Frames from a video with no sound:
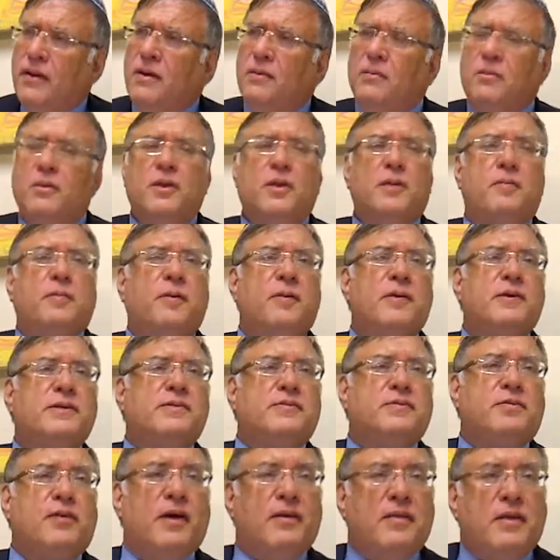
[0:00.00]
Were there periods
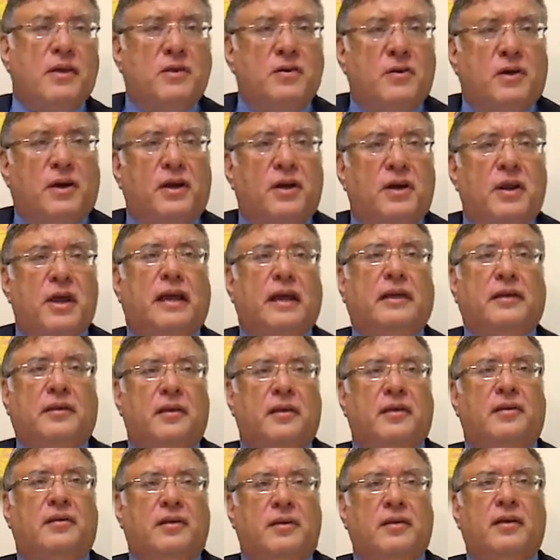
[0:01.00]
of time that you
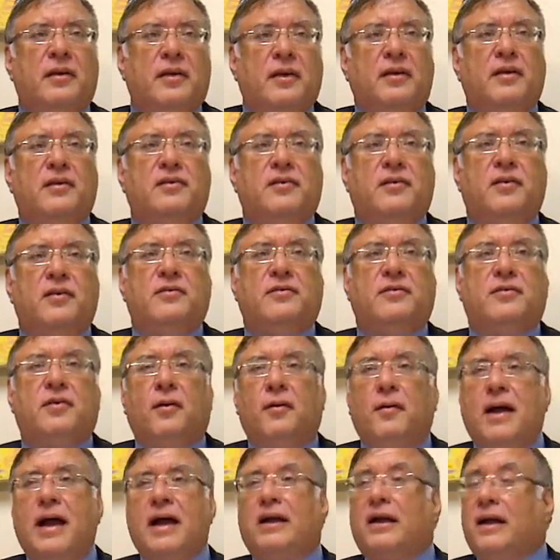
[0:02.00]
connected to
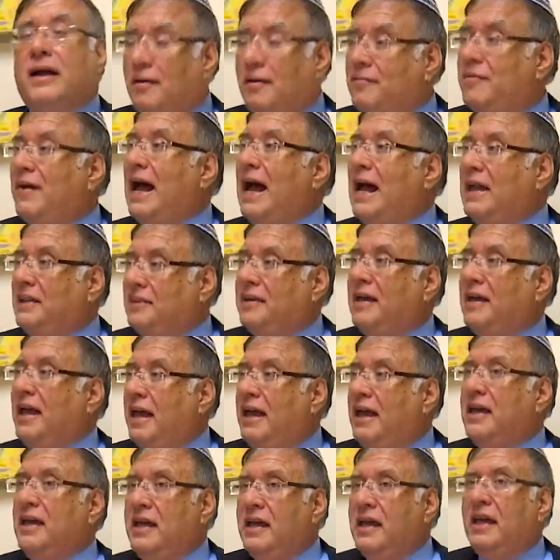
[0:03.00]
Torah?
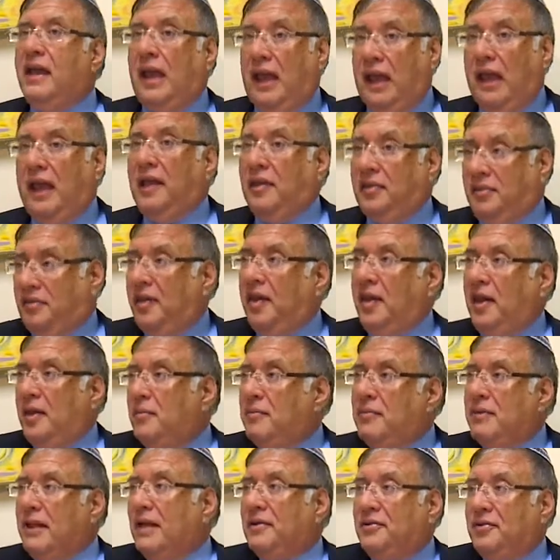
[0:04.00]
Kavata
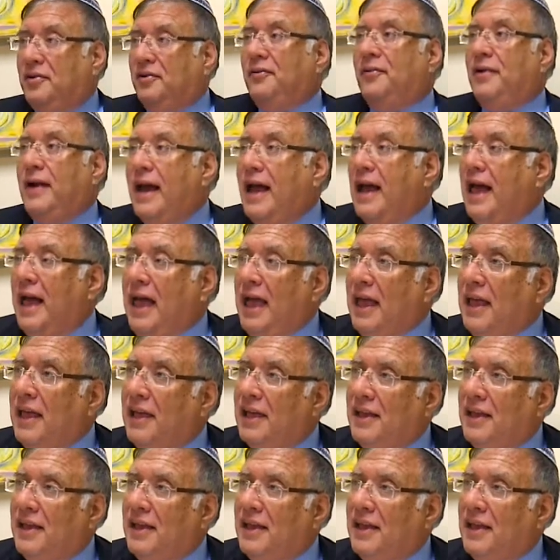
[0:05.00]
itim la Torah?